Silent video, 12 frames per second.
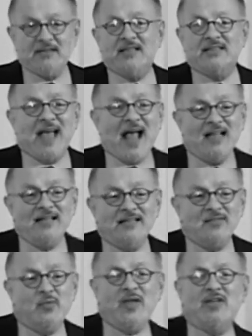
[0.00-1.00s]
The
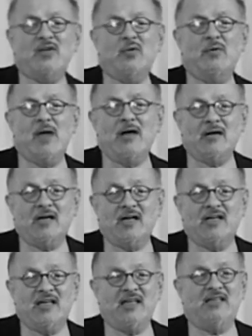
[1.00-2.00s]
Italians went to
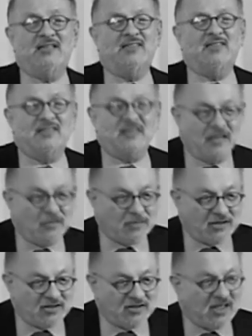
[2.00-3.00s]
America in
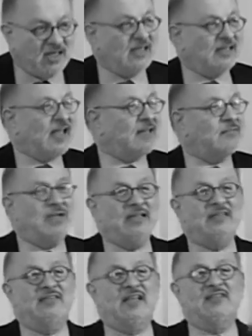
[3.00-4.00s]
steerage. That
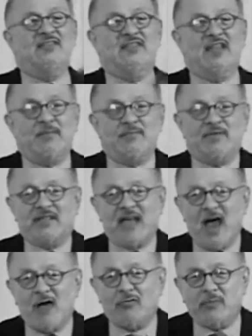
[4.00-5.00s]
means they slept
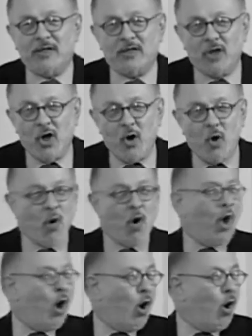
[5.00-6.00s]
down below,
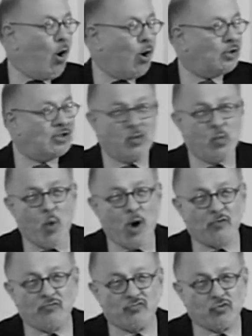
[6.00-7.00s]
all in
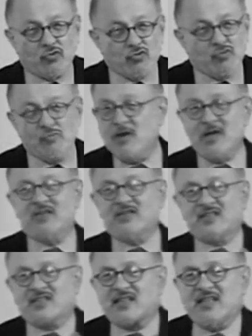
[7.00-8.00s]
one room,
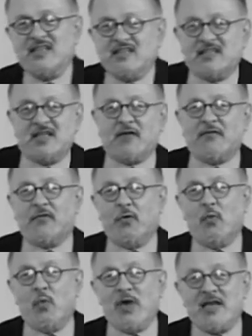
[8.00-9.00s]
seasick
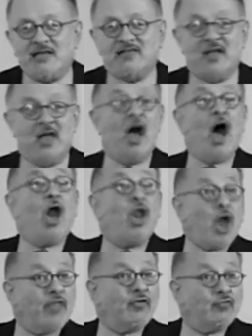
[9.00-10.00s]
for weeks.
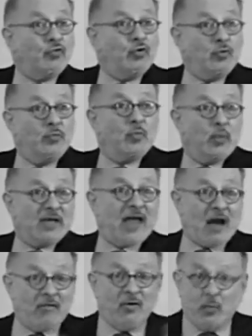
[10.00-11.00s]
Another room would
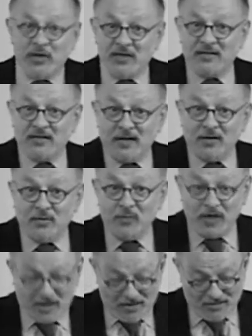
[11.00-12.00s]
carry wheat the other
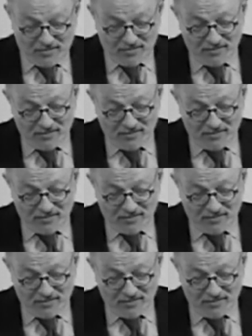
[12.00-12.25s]
way.